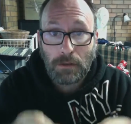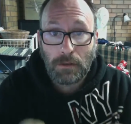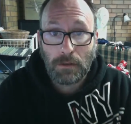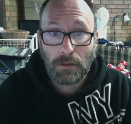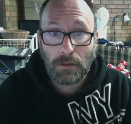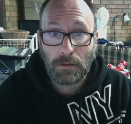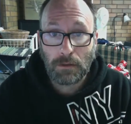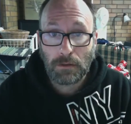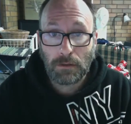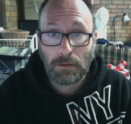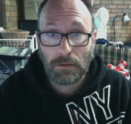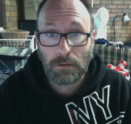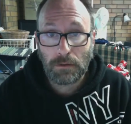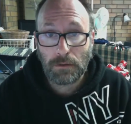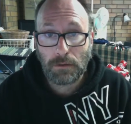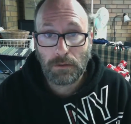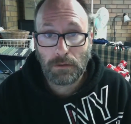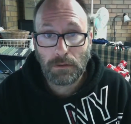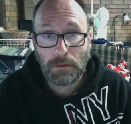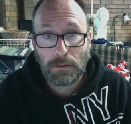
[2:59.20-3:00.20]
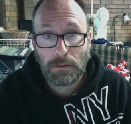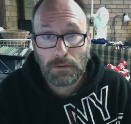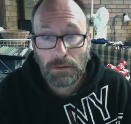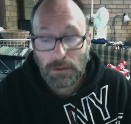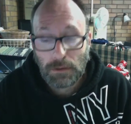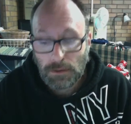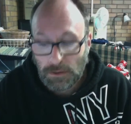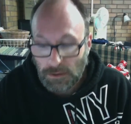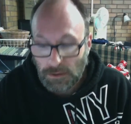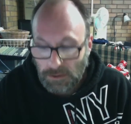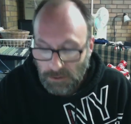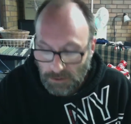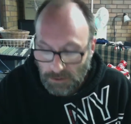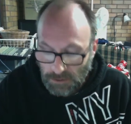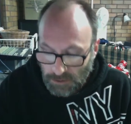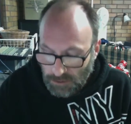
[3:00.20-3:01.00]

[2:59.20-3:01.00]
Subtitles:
Nothing is said.